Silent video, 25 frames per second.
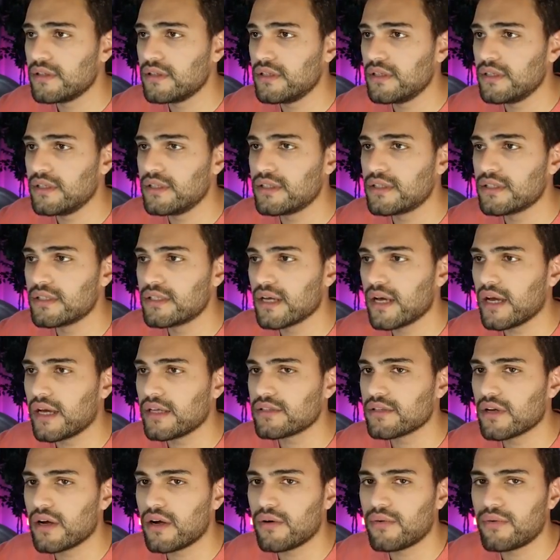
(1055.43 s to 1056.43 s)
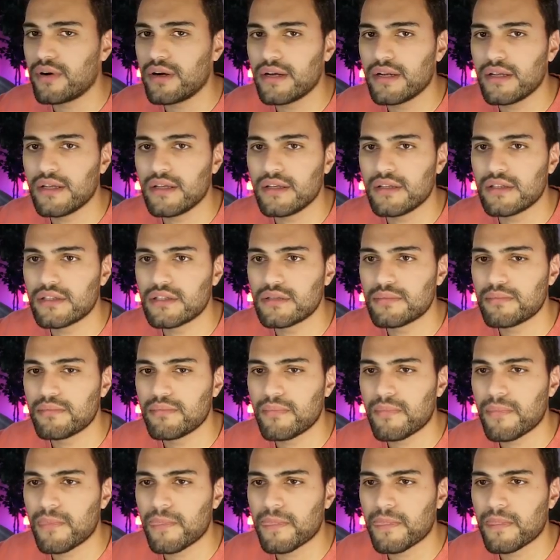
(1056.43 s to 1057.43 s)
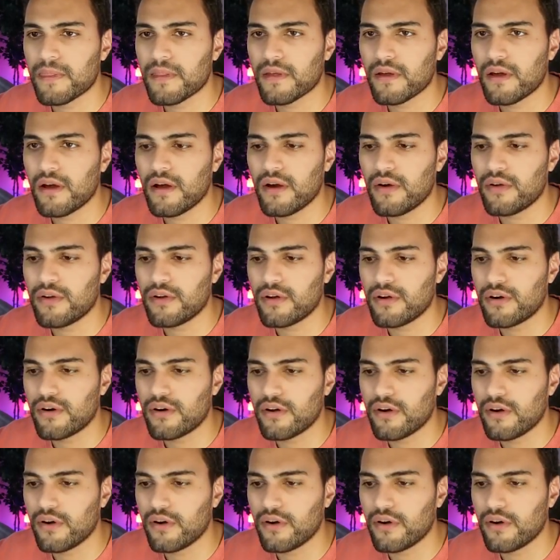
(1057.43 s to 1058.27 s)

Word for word: these guys already... Oh, no, no,